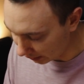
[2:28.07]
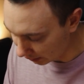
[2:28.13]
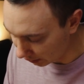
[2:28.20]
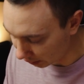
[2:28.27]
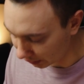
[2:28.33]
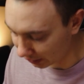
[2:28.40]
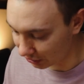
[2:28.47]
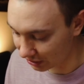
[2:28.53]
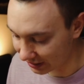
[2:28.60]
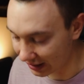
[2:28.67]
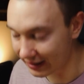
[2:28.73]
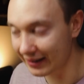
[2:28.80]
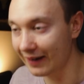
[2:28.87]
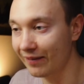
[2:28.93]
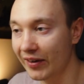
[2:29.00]
here that
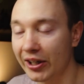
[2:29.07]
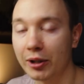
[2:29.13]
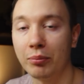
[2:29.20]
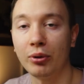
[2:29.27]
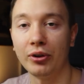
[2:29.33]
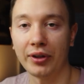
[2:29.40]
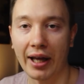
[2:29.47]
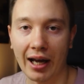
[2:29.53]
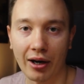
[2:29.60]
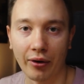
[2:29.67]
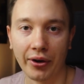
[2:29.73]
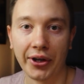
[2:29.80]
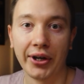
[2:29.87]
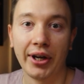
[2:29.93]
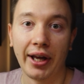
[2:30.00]
says available now.
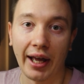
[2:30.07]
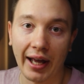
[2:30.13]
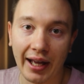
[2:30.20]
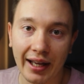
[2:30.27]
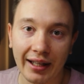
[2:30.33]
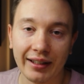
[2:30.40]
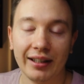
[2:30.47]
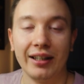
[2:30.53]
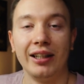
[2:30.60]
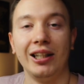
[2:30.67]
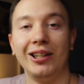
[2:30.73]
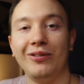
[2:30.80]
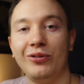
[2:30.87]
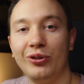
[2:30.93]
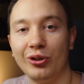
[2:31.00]
And
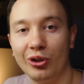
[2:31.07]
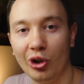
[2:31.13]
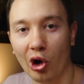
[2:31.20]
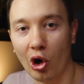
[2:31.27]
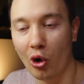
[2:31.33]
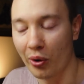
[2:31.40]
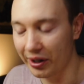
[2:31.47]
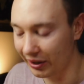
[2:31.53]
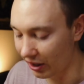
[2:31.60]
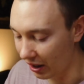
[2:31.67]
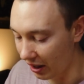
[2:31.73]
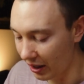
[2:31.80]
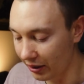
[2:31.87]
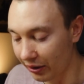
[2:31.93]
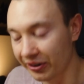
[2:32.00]
if you go and
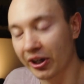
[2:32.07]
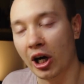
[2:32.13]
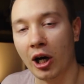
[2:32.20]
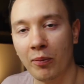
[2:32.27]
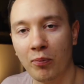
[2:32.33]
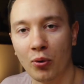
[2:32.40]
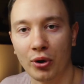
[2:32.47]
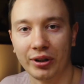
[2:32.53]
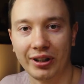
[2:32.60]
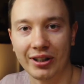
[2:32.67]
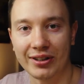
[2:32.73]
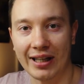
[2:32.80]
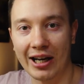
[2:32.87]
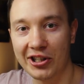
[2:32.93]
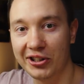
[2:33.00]
hire on Upwork,
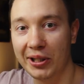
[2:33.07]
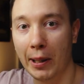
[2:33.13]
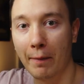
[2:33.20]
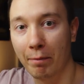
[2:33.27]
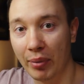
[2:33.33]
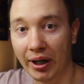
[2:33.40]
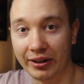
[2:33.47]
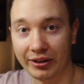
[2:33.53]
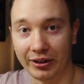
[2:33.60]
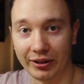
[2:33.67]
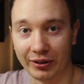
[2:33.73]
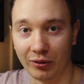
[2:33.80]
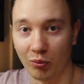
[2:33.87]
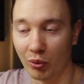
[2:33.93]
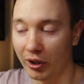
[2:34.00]
there's actually a
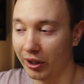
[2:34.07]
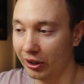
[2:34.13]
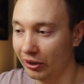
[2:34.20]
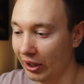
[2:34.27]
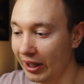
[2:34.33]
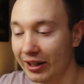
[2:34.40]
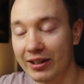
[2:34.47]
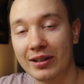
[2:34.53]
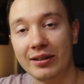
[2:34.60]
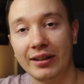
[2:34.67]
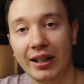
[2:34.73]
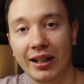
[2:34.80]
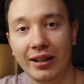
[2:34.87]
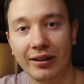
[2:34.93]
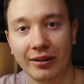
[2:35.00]
button where clients
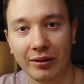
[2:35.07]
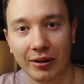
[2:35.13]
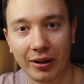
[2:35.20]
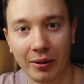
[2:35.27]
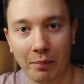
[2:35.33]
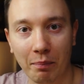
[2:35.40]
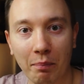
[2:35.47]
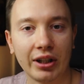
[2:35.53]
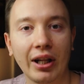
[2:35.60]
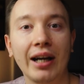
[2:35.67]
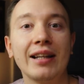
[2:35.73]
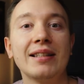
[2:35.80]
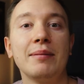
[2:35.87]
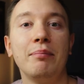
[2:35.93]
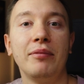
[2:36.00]
they
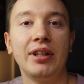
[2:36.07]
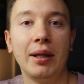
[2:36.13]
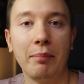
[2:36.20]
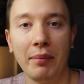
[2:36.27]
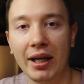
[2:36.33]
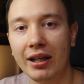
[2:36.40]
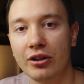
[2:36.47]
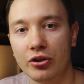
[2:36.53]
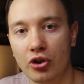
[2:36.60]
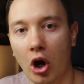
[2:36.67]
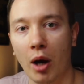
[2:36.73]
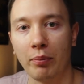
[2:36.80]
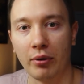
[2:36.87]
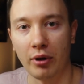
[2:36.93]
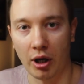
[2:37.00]
make
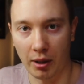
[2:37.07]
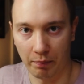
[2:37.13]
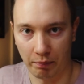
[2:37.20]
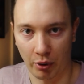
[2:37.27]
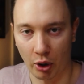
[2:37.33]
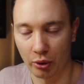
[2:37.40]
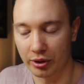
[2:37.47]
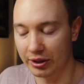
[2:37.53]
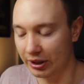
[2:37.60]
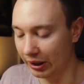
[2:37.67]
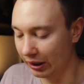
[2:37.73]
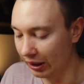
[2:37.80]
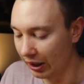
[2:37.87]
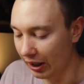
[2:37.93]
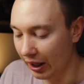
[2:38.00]
job
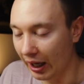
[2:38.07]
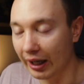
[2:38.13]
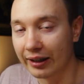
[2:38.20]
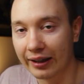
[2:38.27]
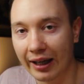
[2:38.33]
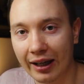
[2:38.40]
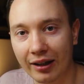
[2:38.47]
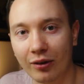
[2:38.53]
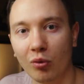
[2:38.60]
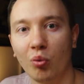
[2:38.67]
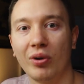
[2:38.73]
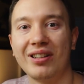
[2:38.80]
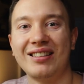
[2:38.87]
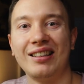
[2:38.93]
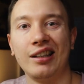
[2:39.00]
posting, and then
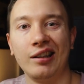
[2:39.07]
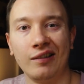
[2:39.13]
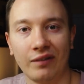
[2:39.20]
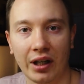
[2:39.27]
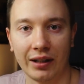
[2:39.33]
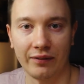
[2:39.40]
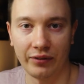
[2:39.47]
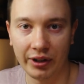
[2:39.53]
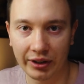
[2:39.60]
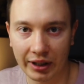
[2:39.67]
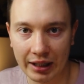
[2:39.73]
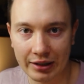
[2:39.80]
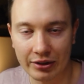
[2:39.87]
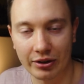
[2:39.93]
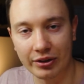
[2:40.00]
once they invite
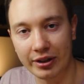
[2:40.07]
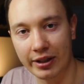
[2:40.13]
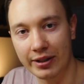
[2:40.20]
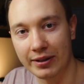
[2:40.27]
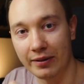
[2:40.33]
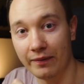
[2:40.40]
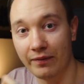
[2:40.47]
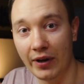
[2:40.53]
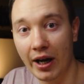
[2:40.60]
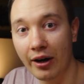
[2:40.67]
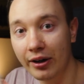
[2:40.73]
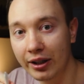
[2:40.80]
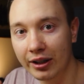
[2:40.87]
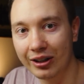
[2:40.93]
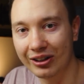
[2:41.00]
freelancers, there is a
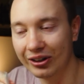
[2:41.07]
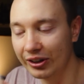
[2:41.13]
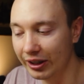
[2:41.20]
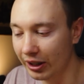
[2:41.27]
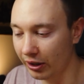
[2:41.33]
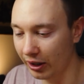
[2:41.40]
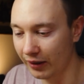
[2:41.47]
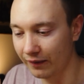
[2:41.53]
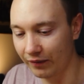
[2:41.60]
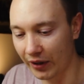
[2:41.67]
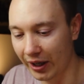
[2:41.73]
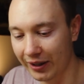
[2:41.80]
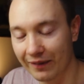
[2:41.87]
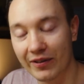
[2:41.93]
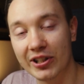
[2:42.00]
very clear and
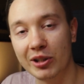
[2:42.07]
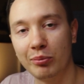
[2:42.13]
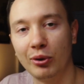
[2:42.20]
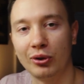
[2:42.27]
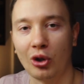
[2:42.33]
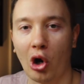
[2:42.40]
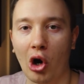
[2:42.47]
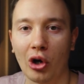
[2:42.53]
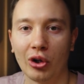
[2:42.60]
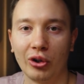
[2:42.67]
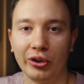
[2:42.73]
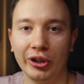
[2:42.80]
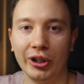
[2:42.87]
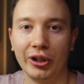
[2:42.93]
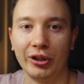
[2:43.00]
very visible
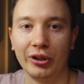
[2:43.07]
toggle